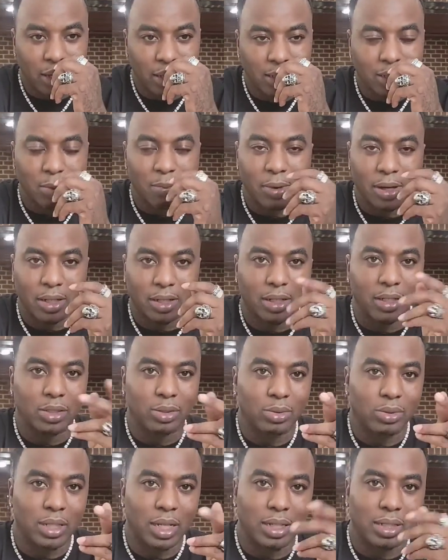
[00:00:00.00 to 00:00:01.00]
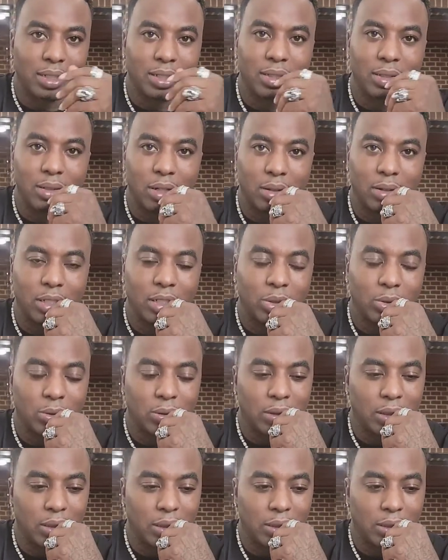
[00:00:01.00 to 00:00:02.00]
somebody that you think, you know, that
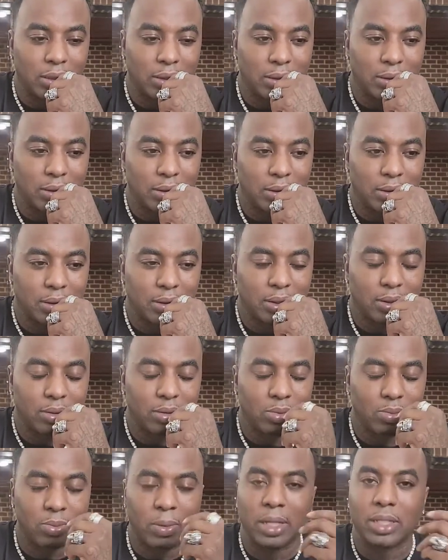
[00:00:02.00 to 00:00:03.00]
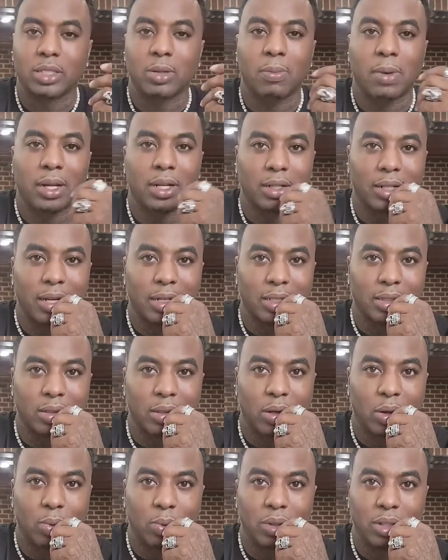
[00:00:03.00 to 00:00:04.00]
you uh, met somebody like, you
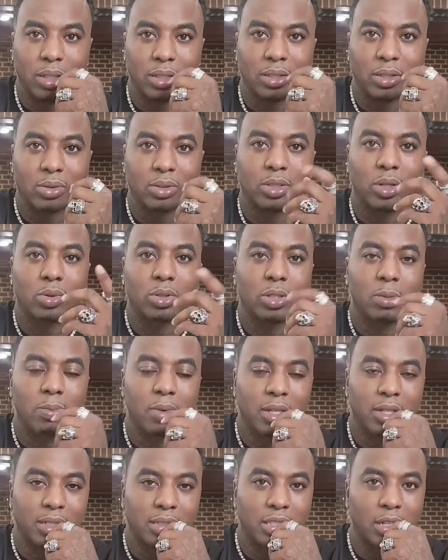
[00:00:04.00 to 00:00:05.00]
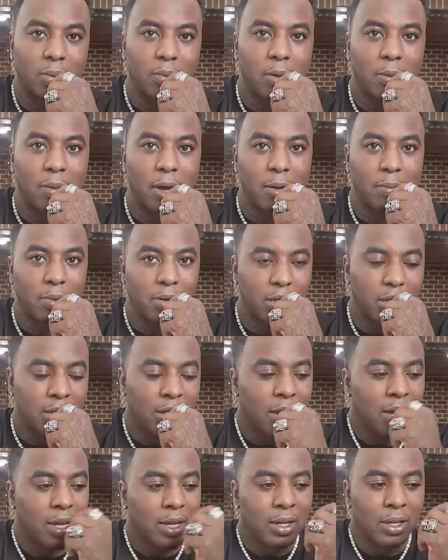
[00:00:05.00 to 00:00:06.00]
know, whether it's on social media or something. It might be
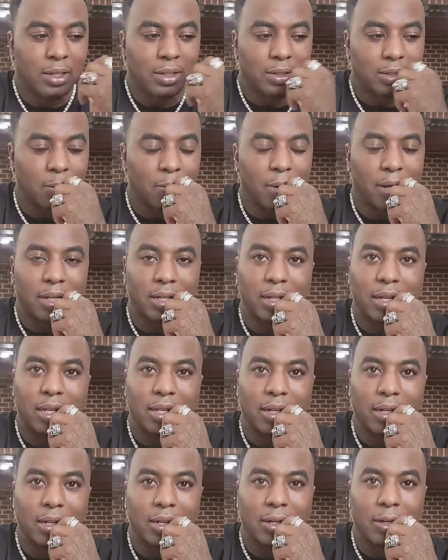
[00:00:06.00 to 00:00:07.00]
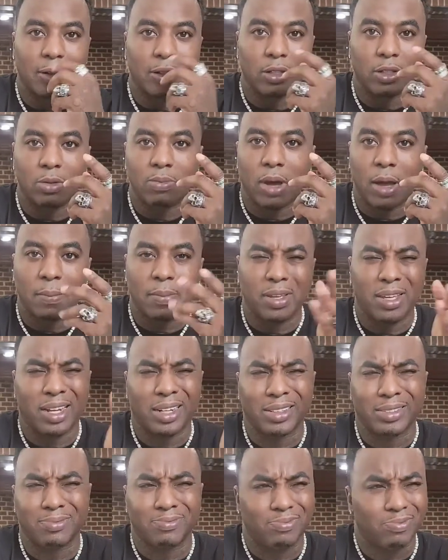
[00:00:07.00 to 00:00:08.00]
somebody that uh, you might be
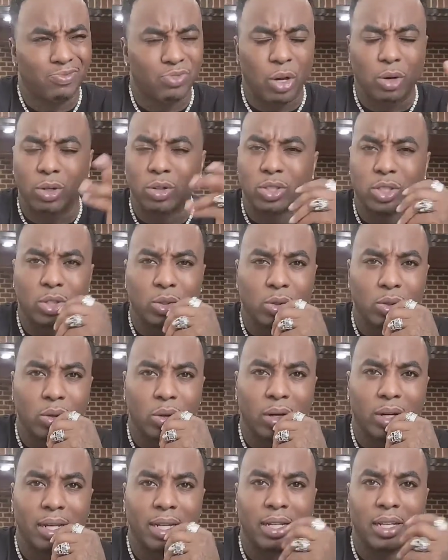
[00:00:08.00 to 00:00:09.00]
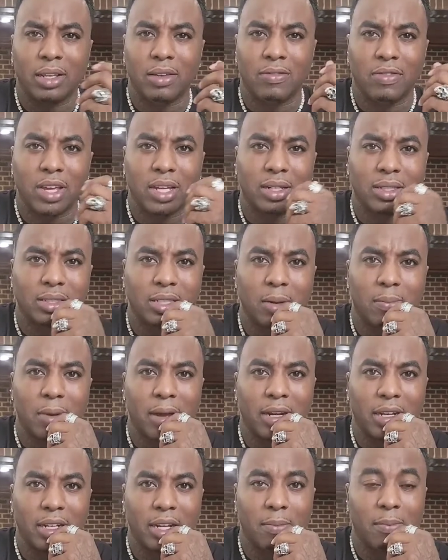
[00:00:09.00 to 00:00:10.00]
at a photo shoot or at an event or
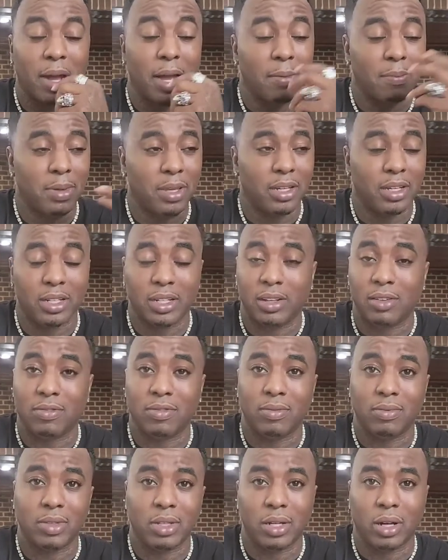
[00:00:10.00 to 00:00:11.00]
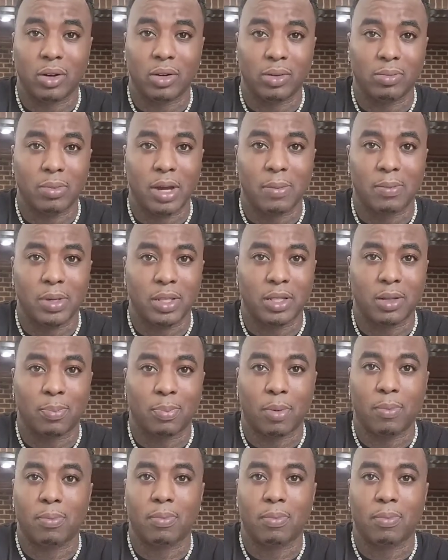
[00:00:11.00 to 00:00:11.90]
somebody, and it might be, a, you know, it might be the